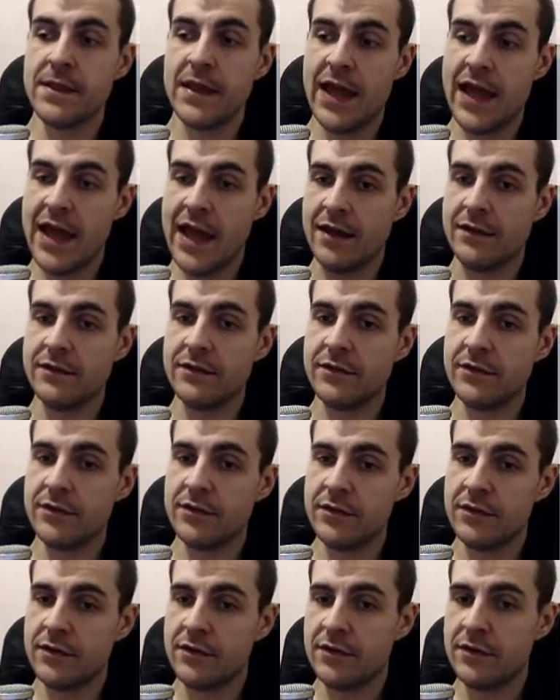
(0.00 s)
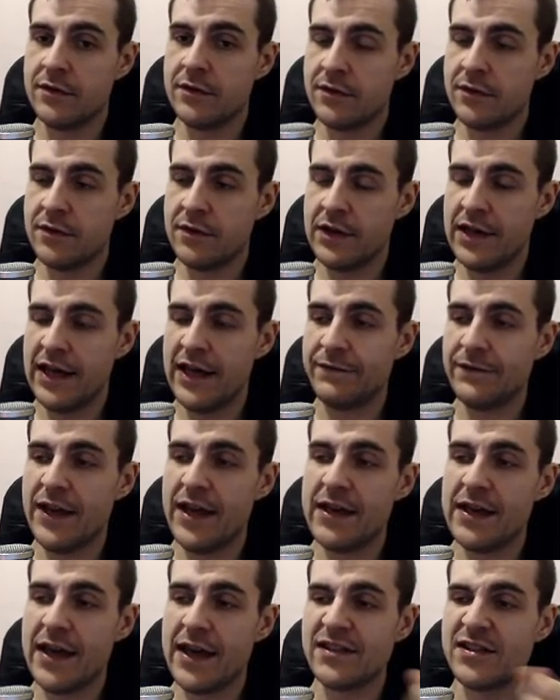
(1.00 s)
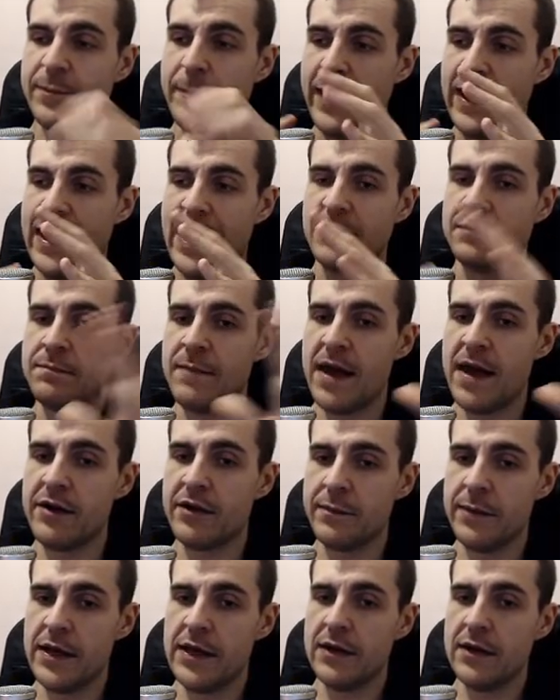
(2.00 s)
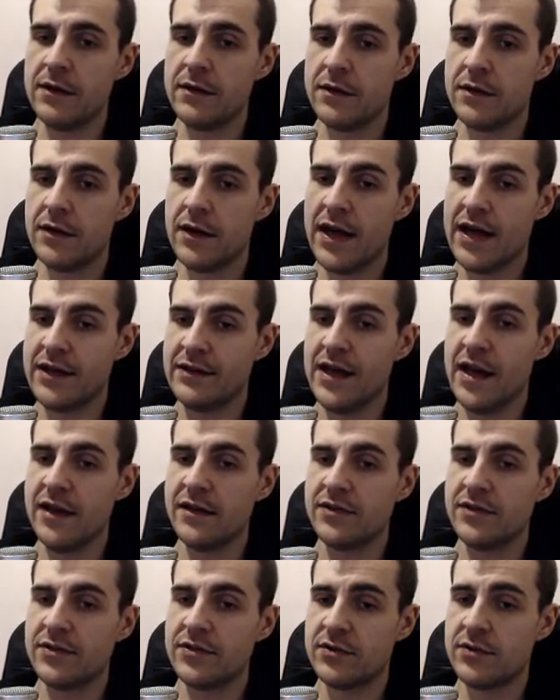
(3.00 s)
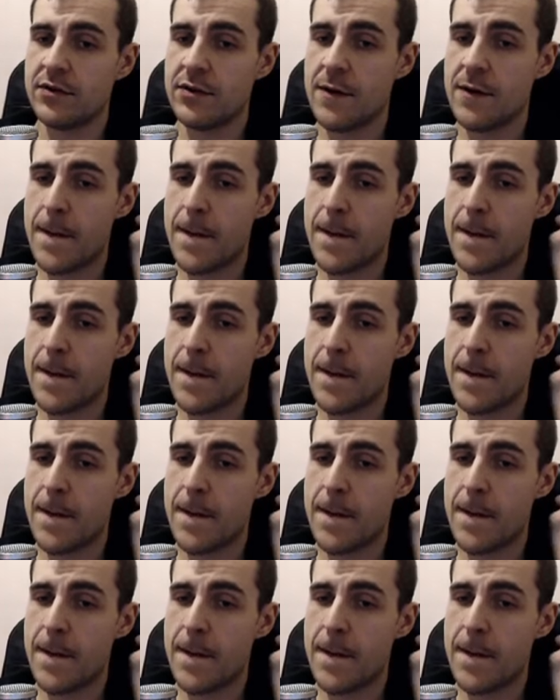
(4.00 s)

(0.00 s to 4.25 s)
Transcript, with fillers: And if they can spell out "marry me" and "yes",